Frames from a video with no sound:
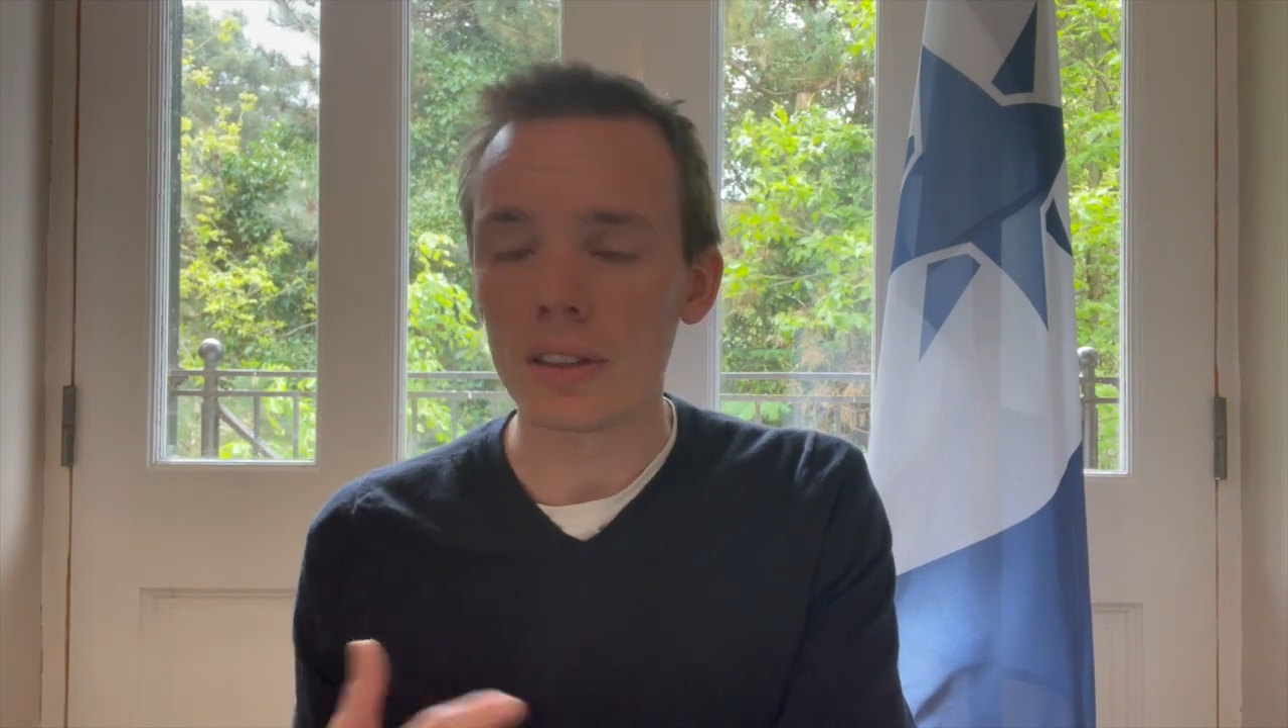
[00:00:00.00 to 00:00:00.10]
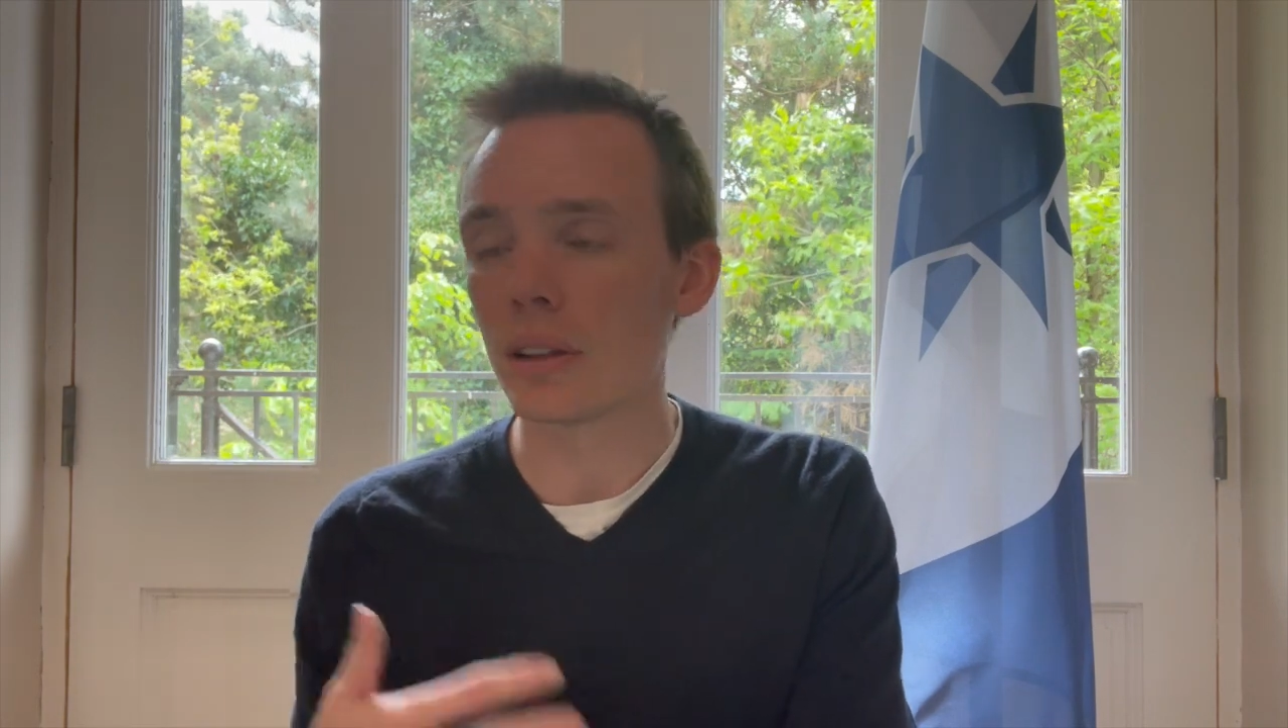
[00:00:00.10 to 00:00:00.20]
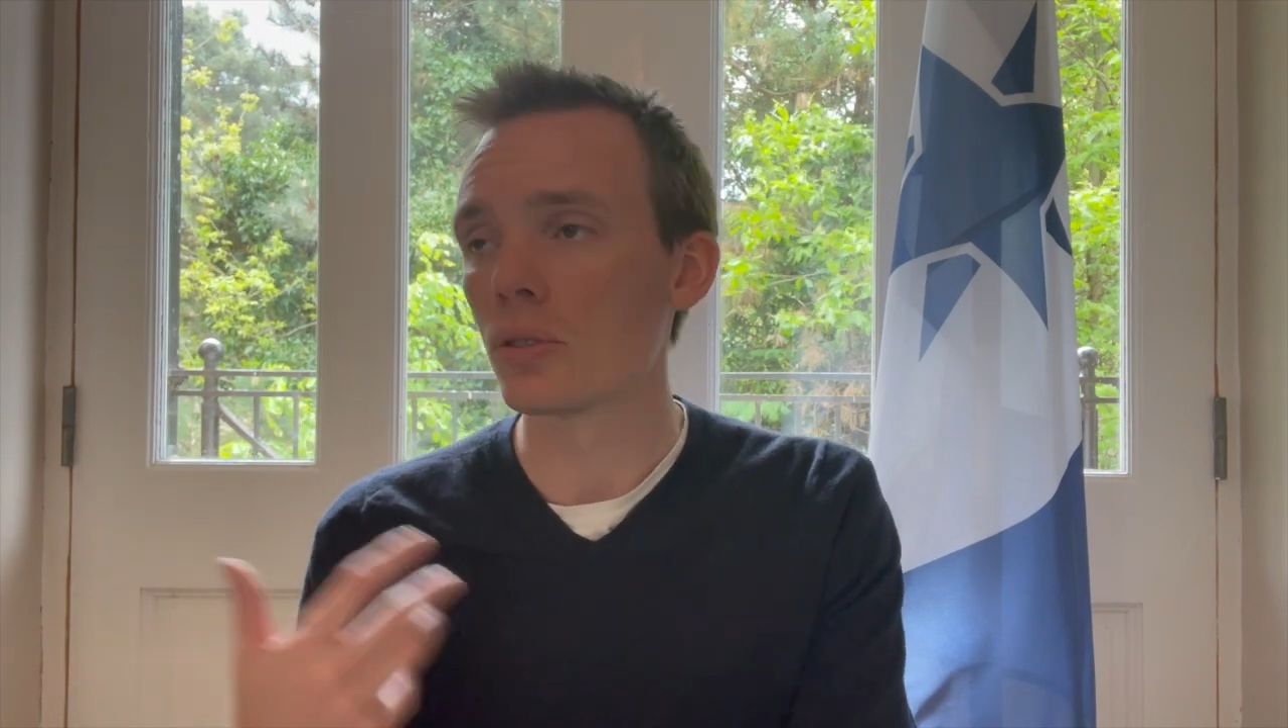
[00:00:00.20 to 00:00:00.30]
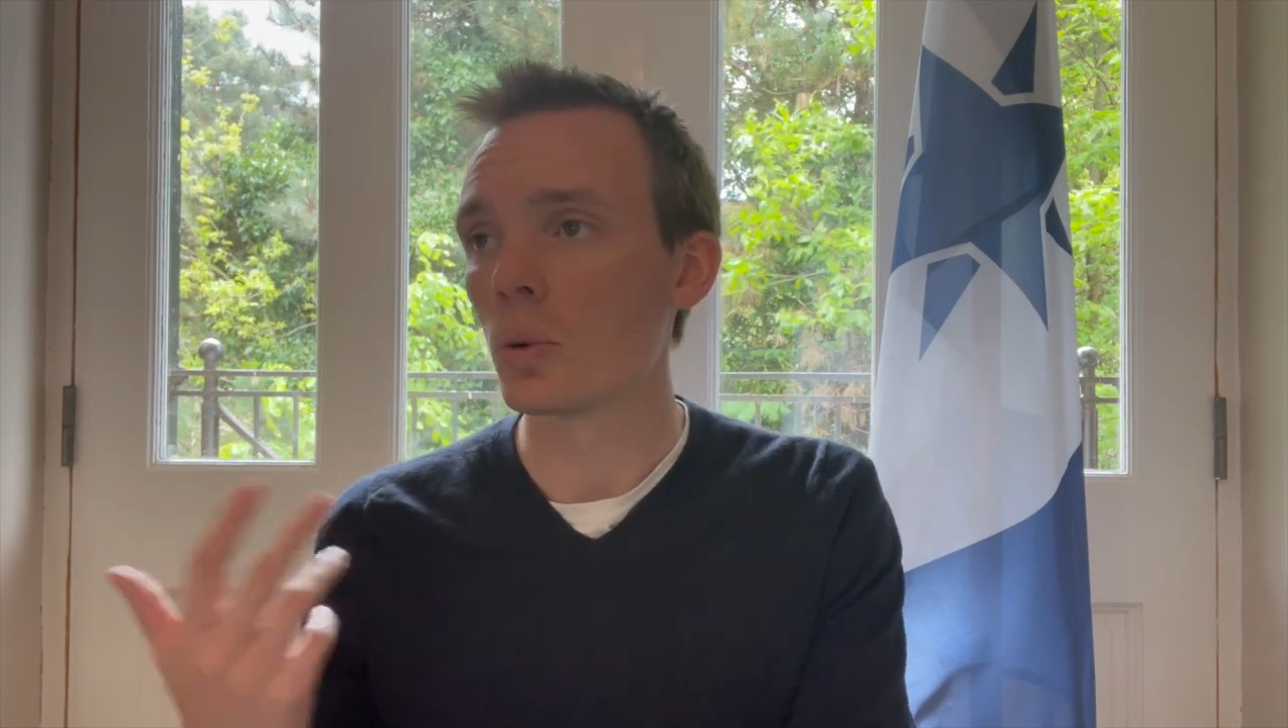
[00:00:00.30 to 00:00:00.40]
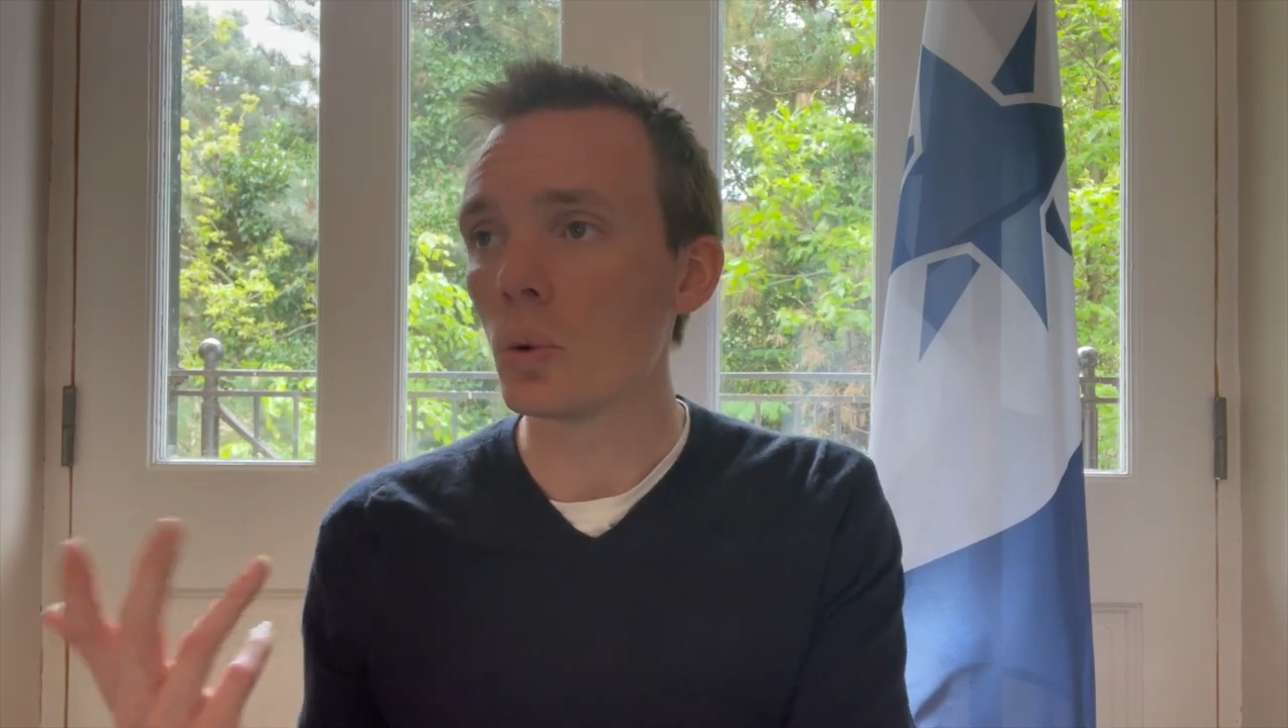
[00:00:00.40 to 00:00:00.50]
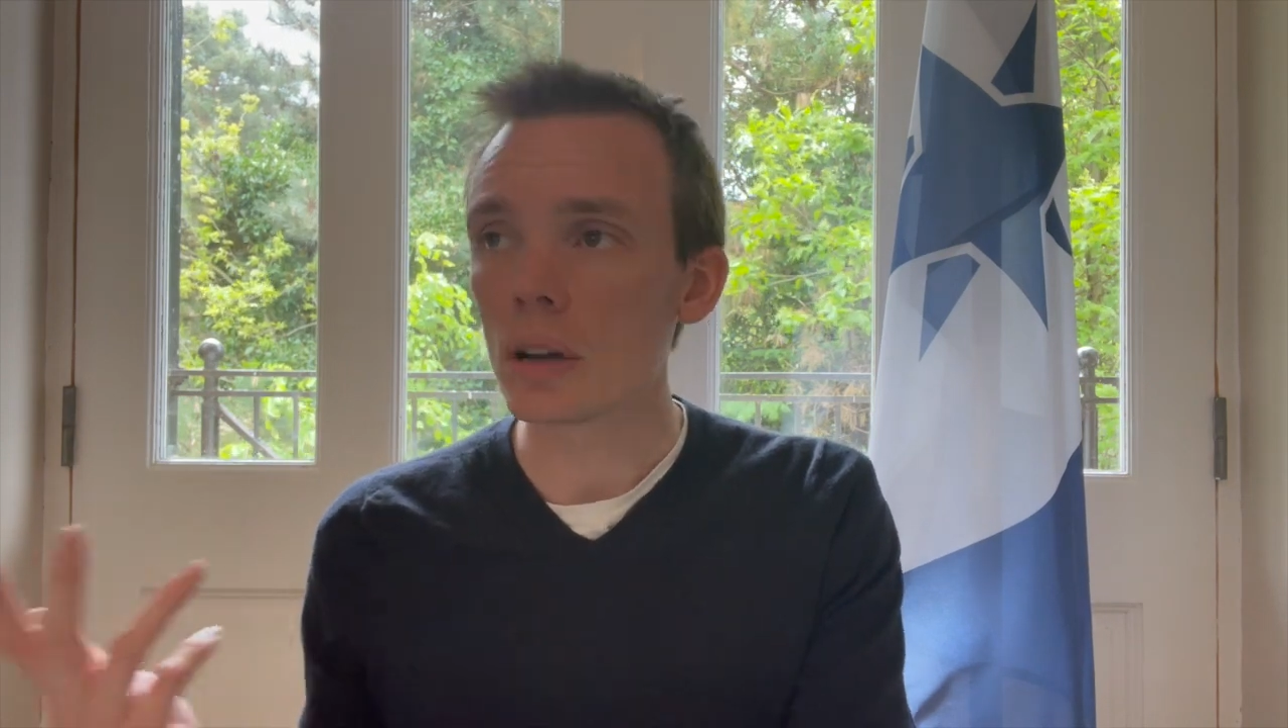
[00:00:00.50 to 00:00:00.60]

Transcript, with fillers: They'll talk